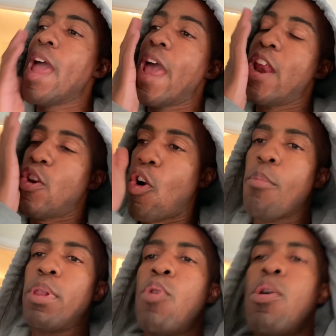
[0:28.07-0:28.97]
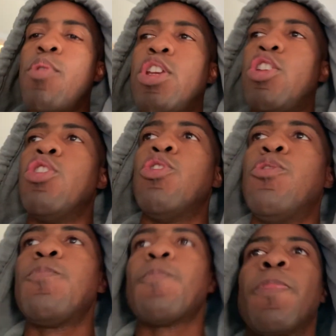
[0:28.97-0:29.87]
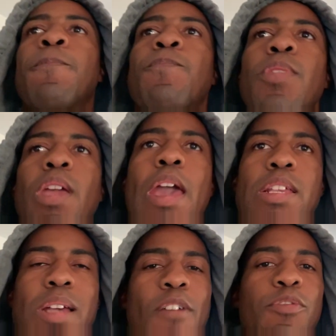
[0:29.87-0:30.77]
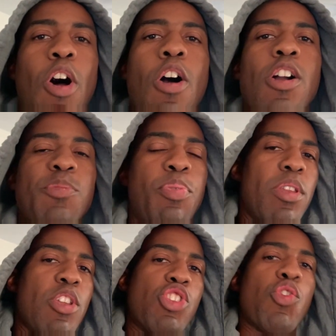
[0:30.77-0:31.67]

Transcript: And normally, what we do is I vlog us putting the